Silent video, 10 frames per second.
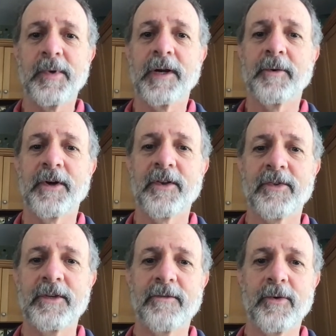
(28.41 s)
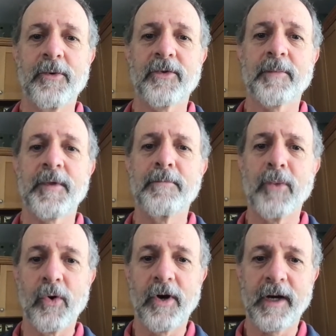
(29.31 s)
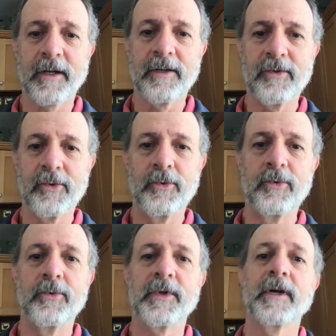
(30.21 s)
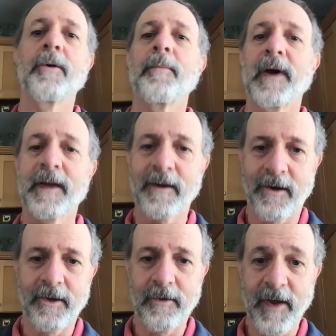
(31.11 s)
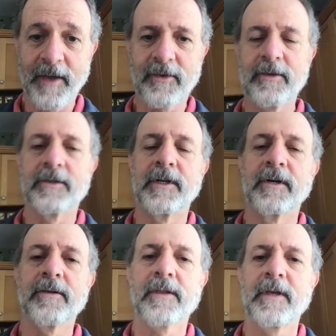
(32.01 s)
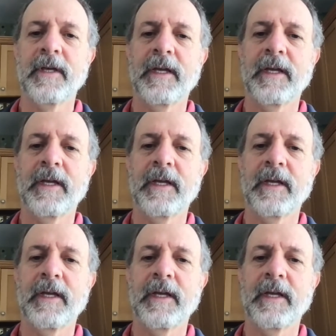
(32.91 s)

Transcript: but I wanted to see if there was something more I could do to help my cardiovascular health.